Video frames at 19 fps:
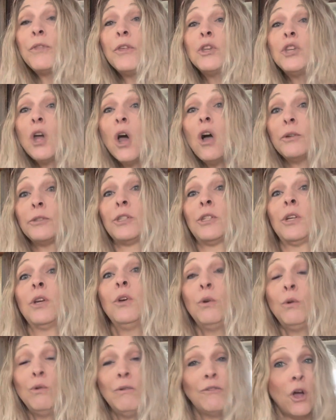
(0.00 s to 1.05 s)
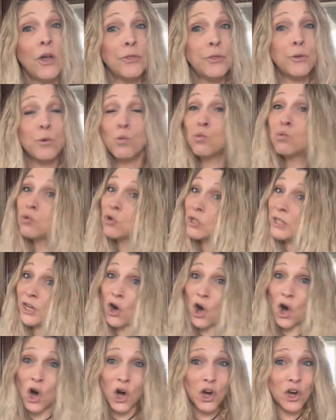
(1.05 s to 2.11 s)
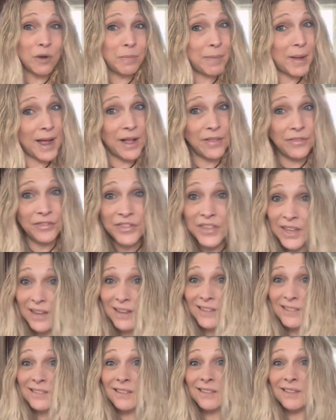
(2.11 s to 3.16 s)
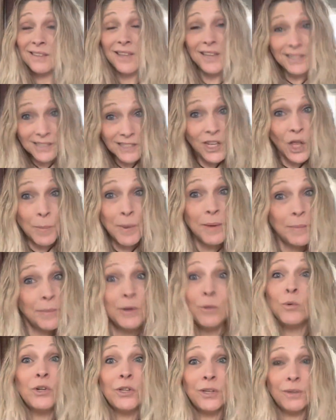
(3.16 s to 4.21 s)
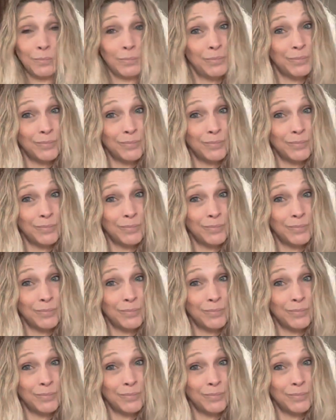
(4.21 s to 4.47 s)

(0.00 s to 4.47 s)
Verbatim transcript: adults who've gone through really hard, bad things and they still may be really